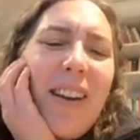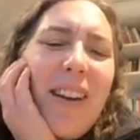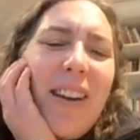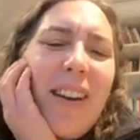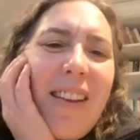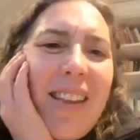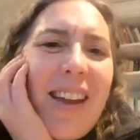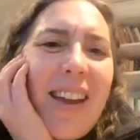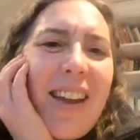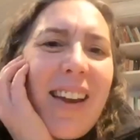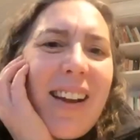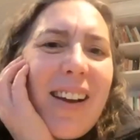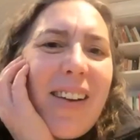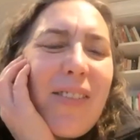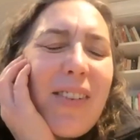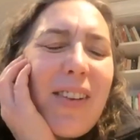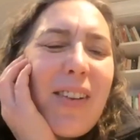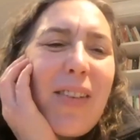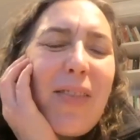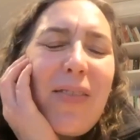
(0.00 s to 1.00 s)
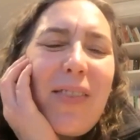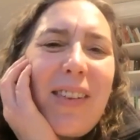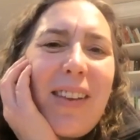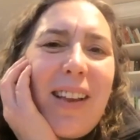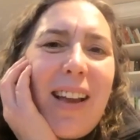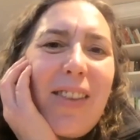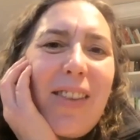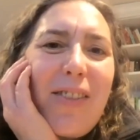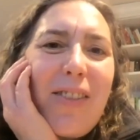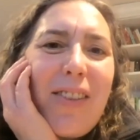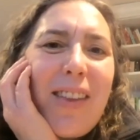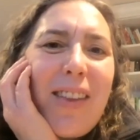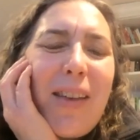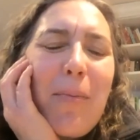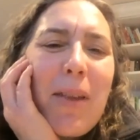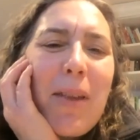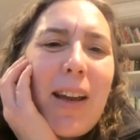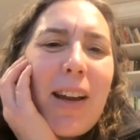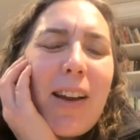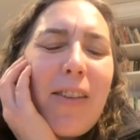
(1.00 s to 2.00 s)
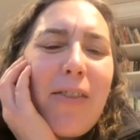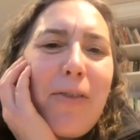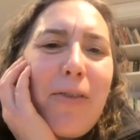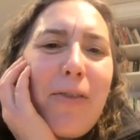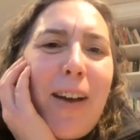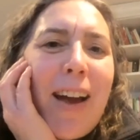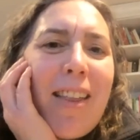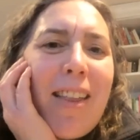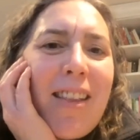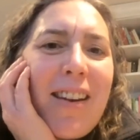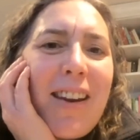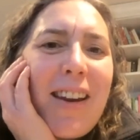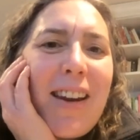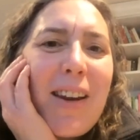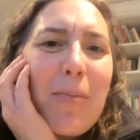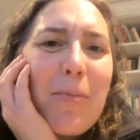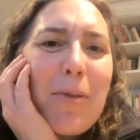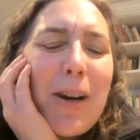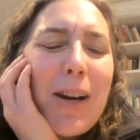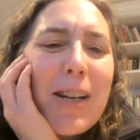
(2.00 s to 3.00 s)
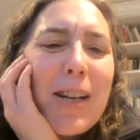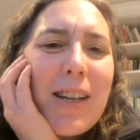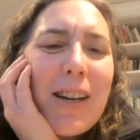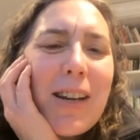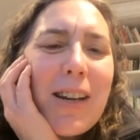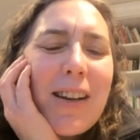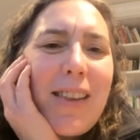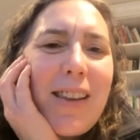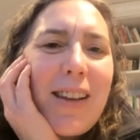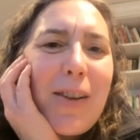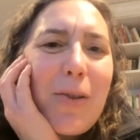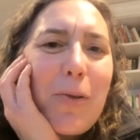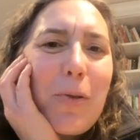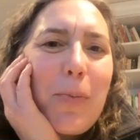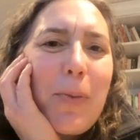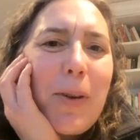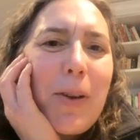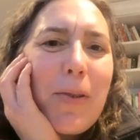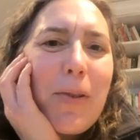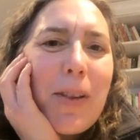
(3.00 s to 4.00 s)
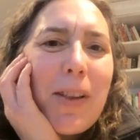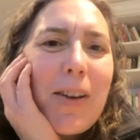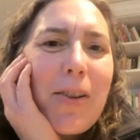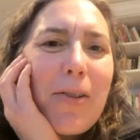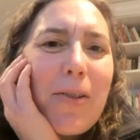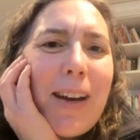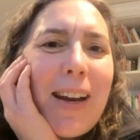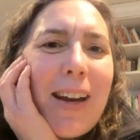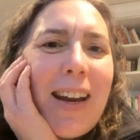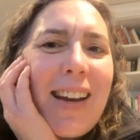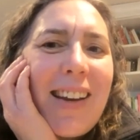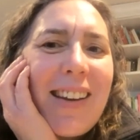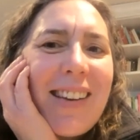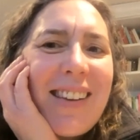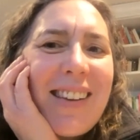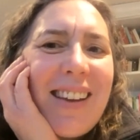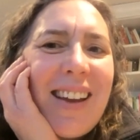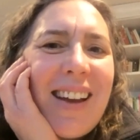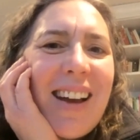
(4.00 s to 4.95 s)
say it seems like a fascinating project. I think it will be really great.